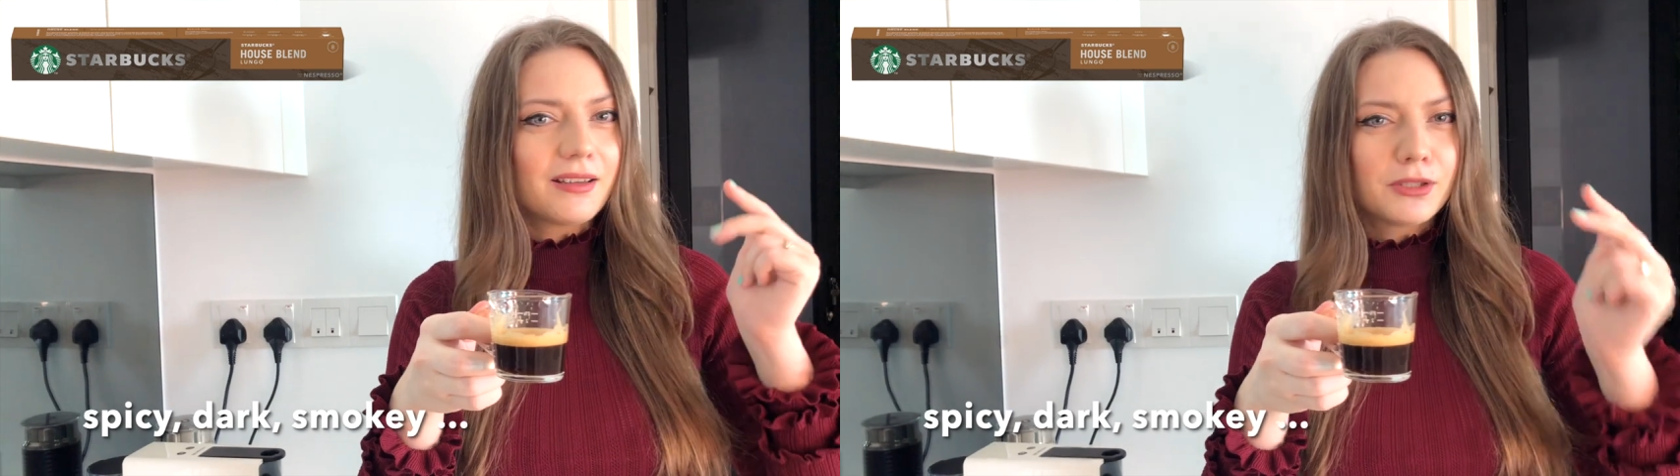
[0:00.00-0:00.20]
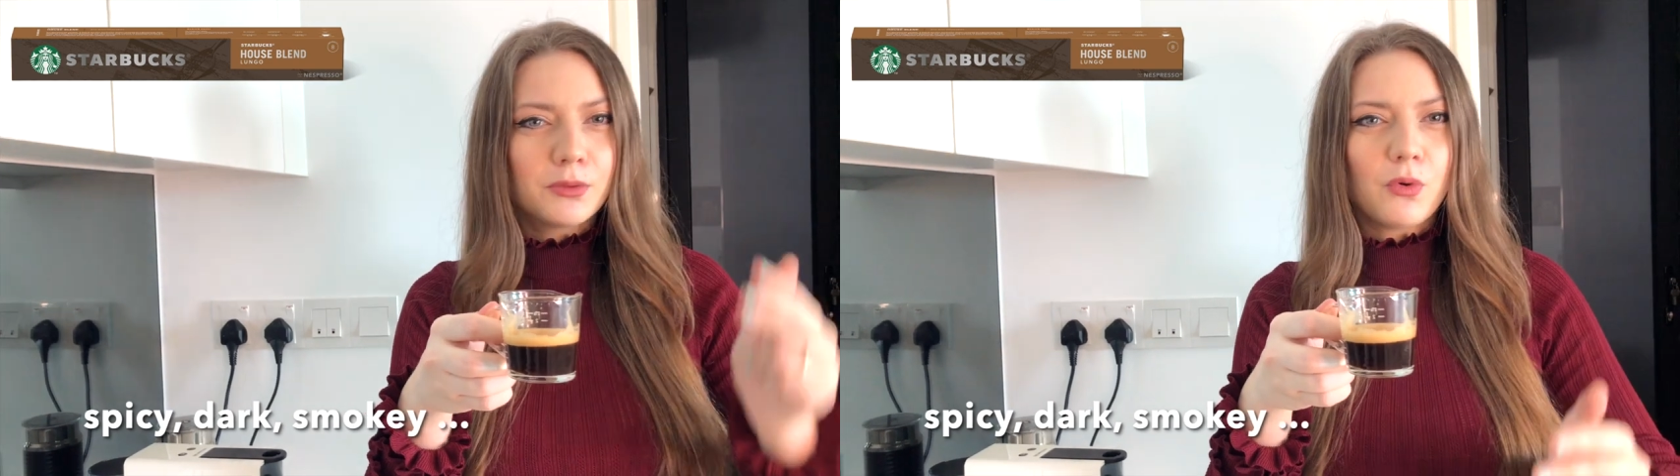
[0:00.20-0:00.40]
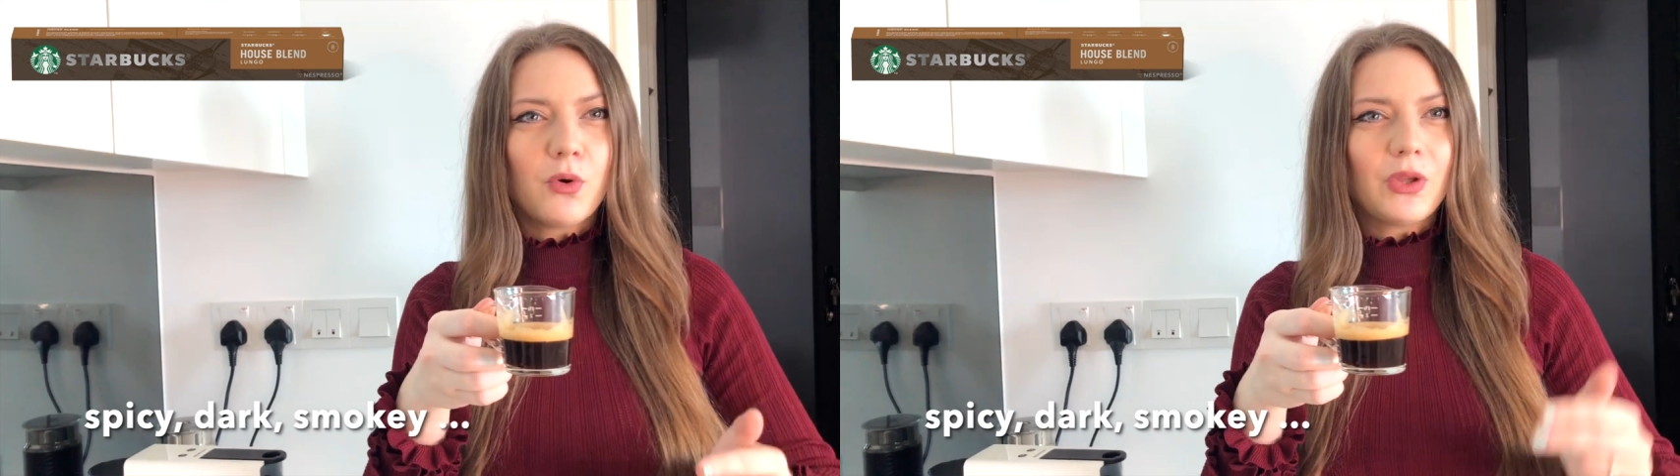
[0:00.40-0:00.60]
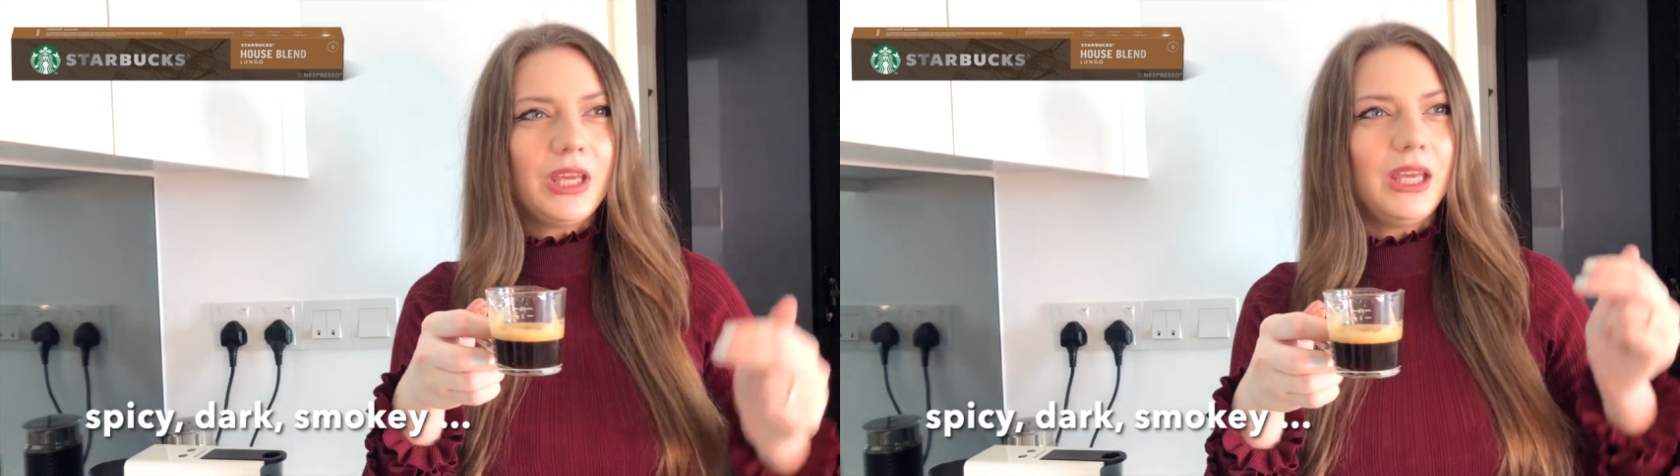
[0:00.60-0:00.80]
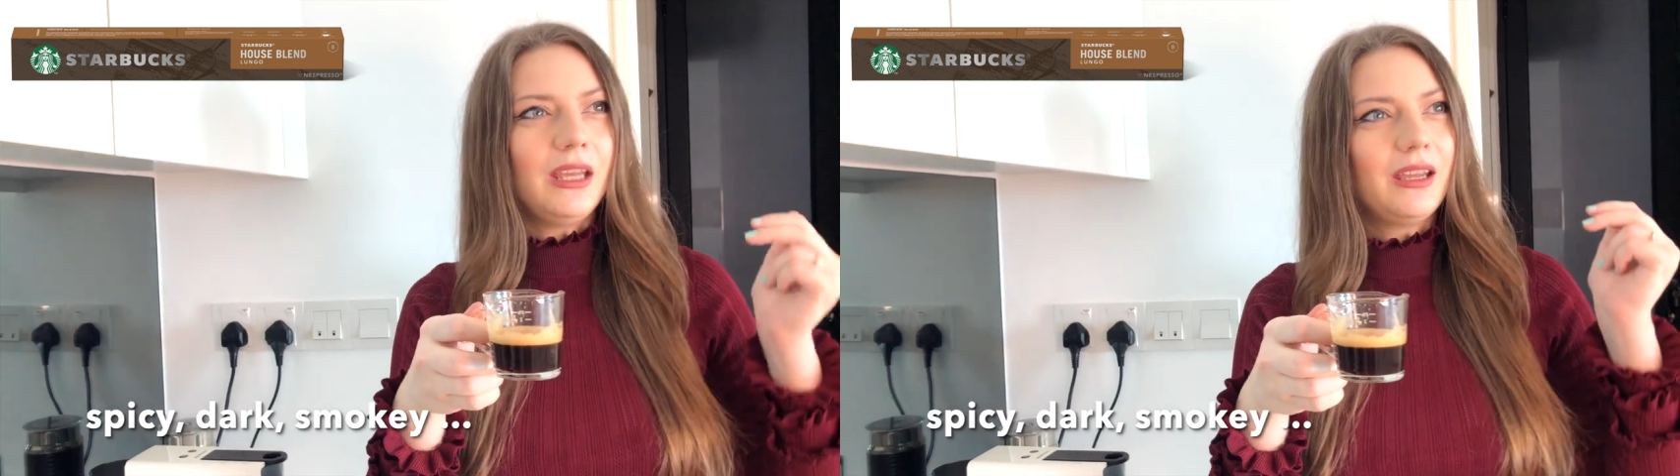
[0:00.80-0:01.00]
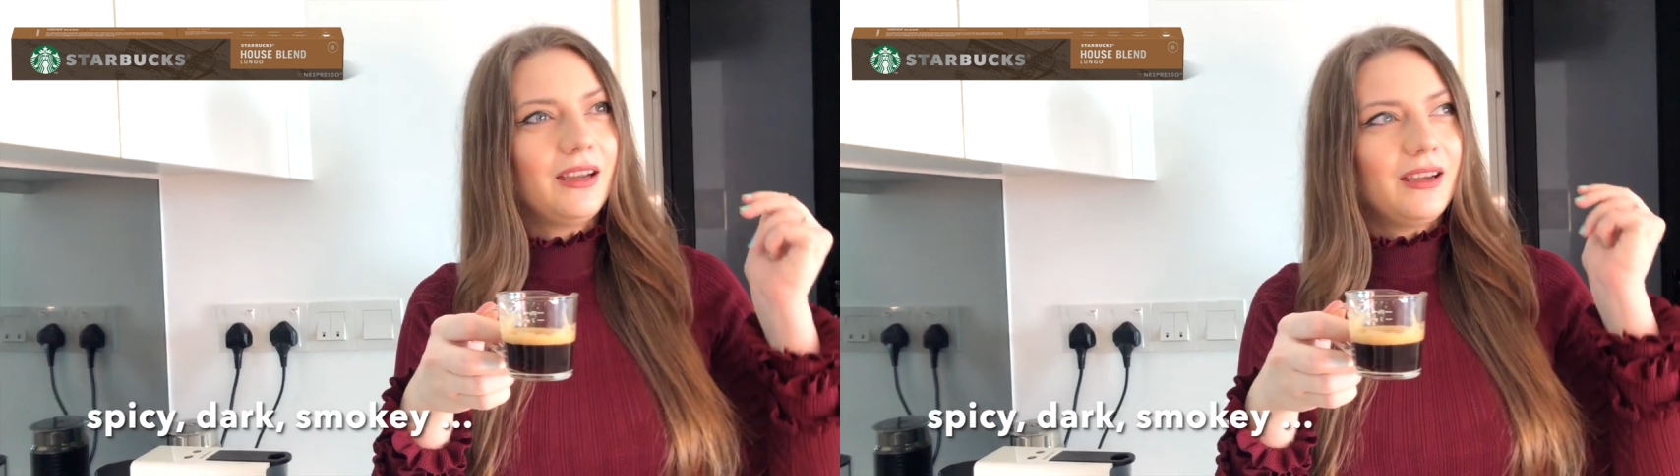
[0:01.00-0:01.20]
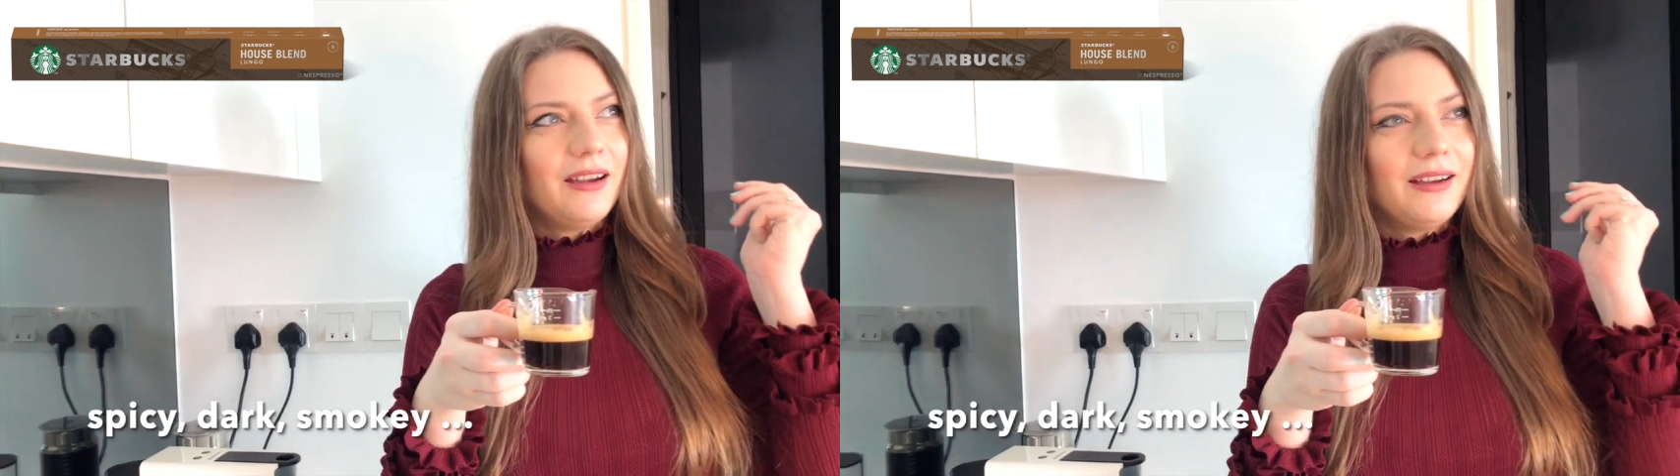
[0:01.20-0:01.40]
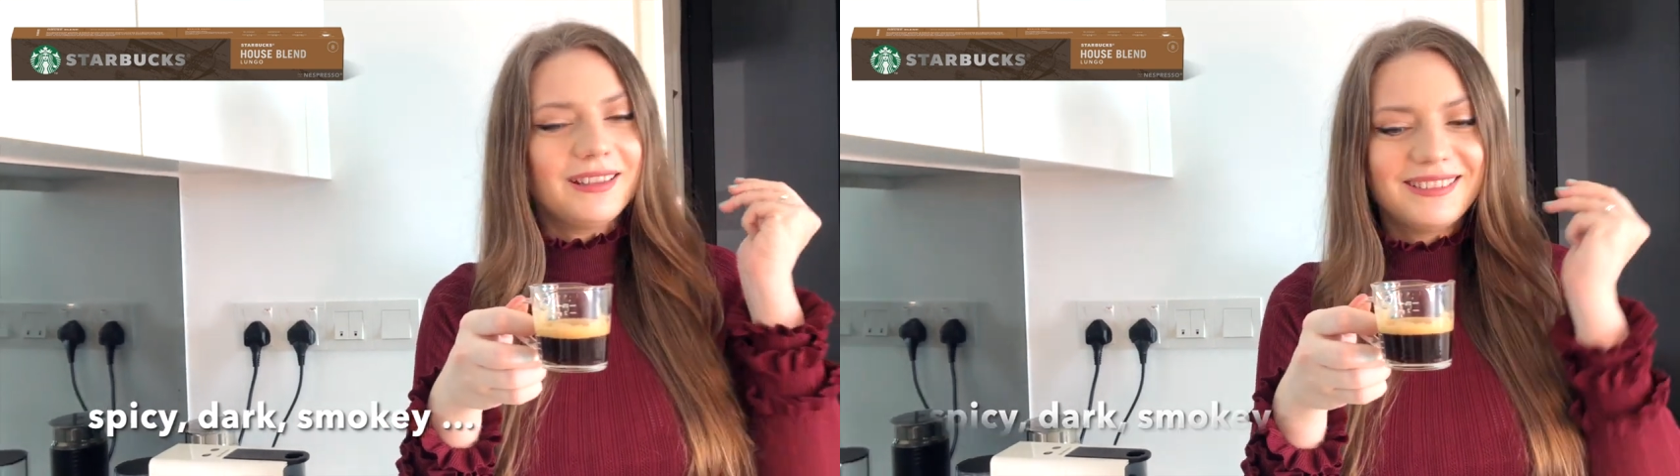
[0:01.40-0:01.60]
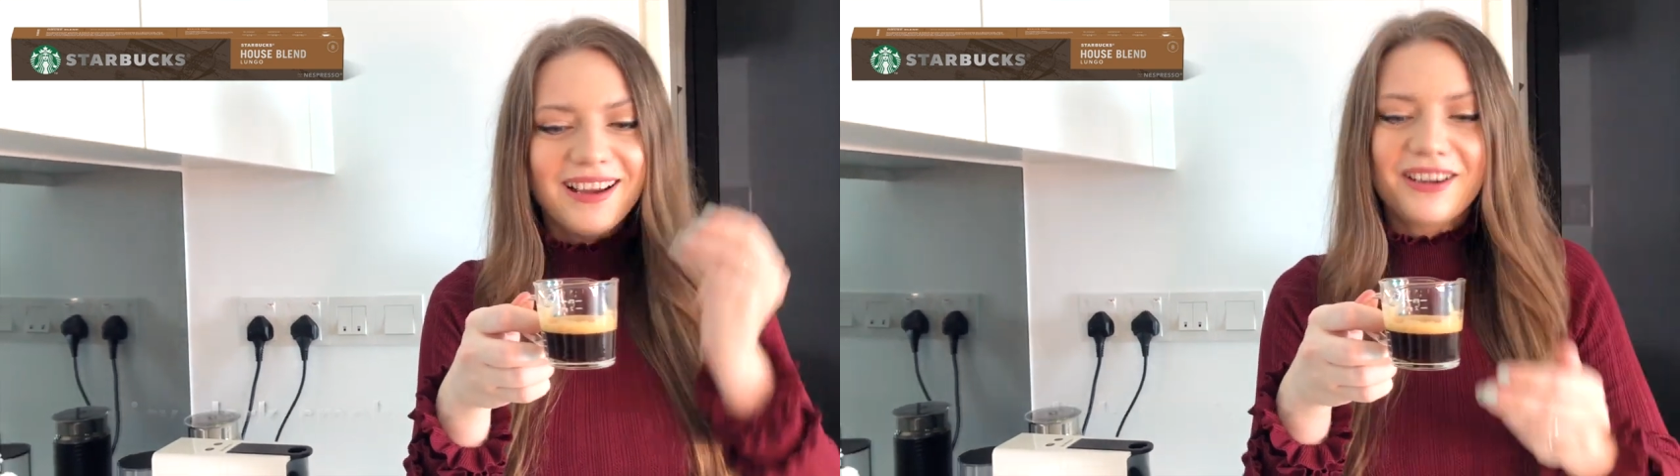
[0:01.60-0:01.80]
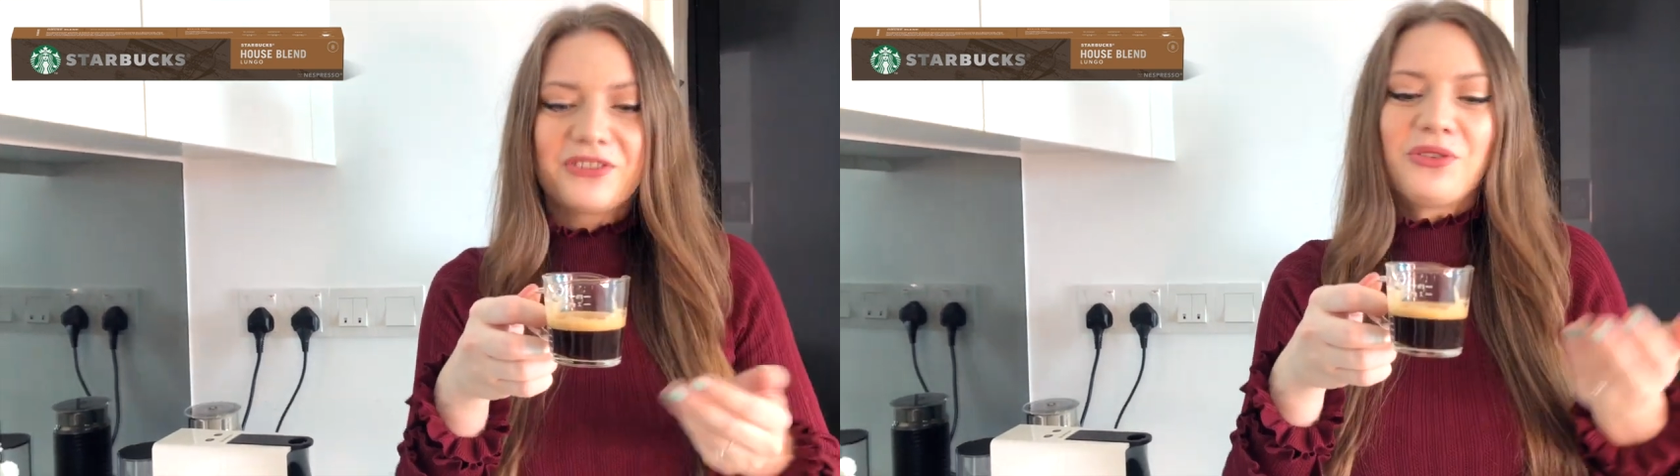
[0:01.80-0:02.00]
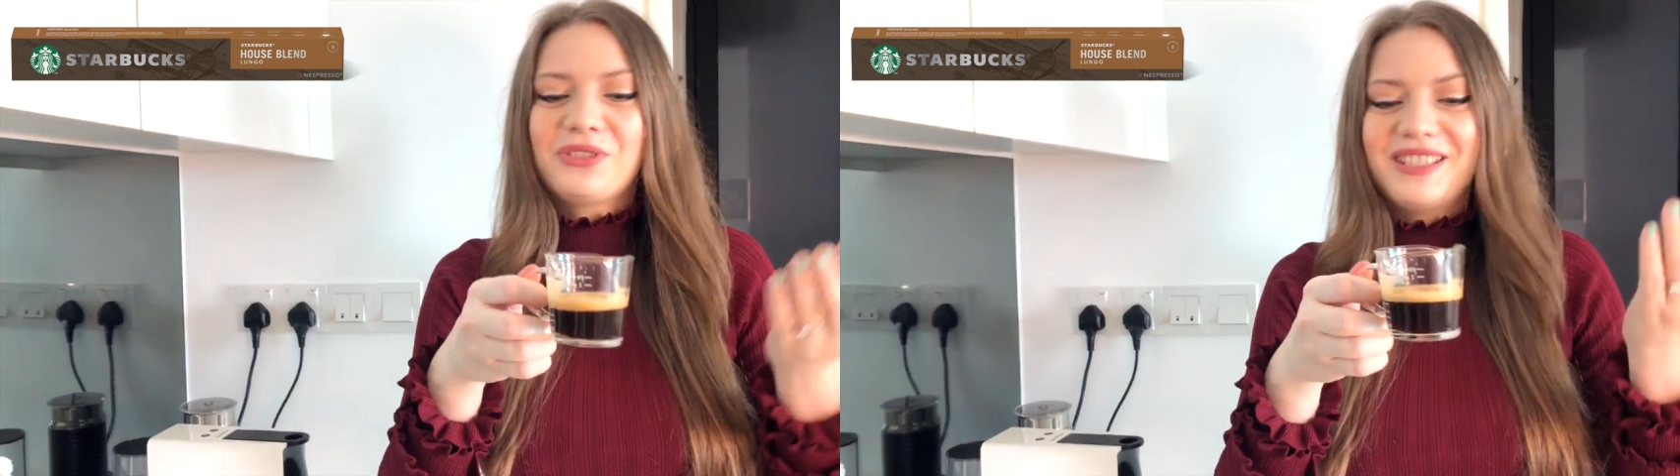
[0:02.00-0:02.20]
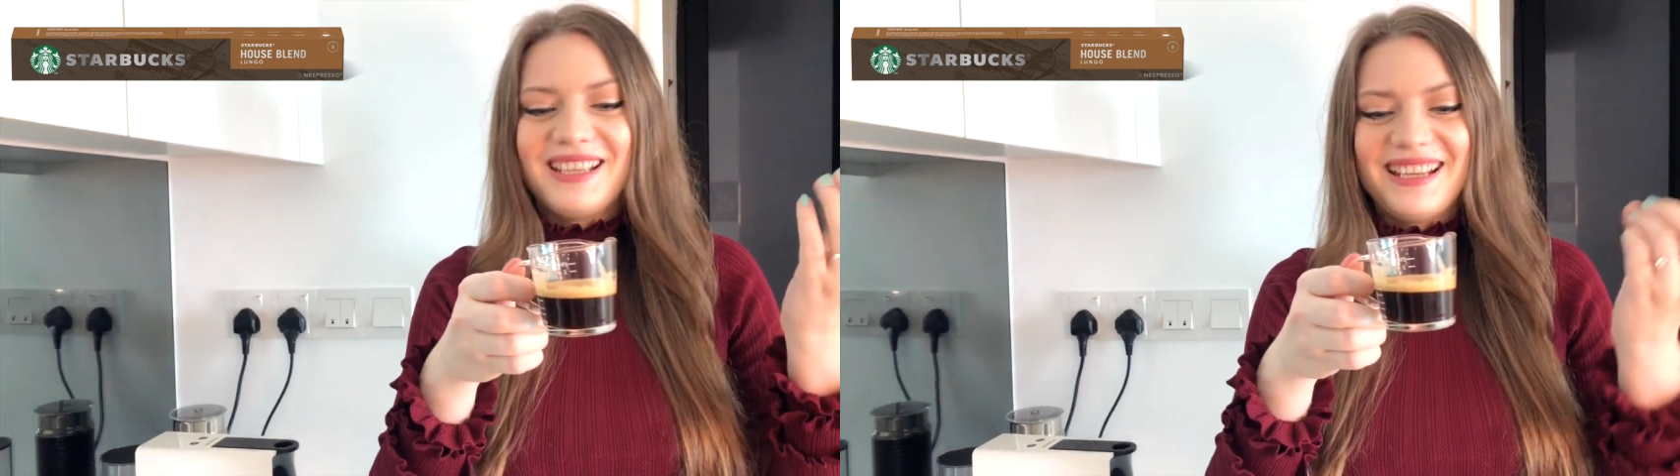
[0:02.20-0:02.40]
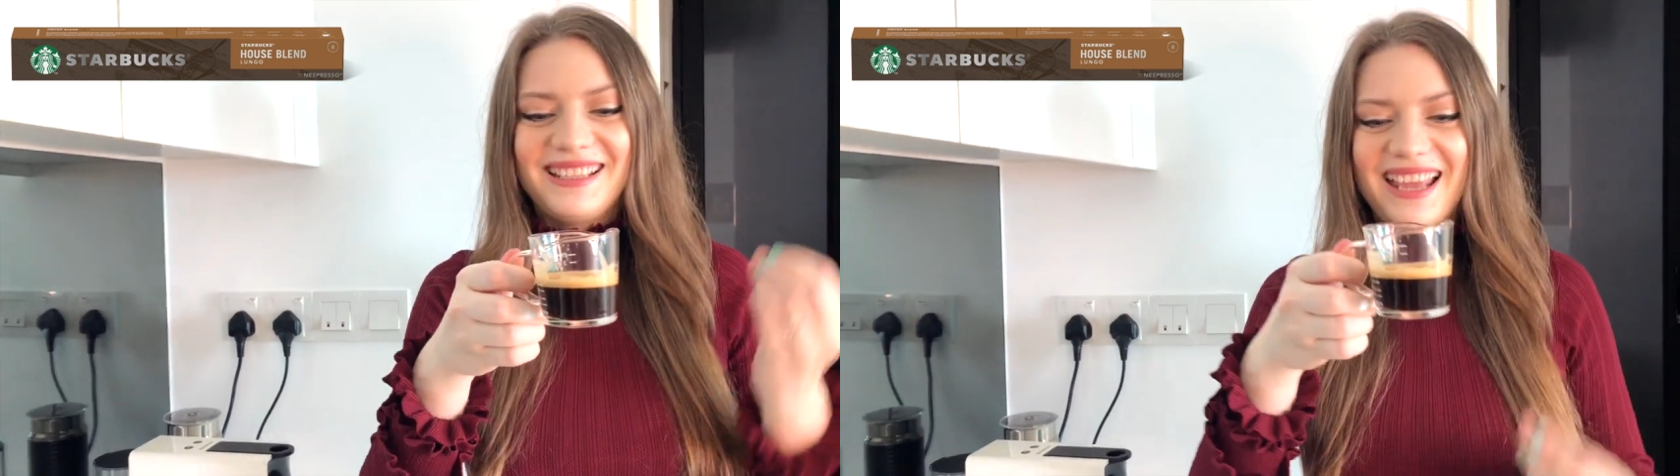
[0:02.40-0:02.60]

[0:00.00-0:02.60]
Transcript: smoky, dark roasted,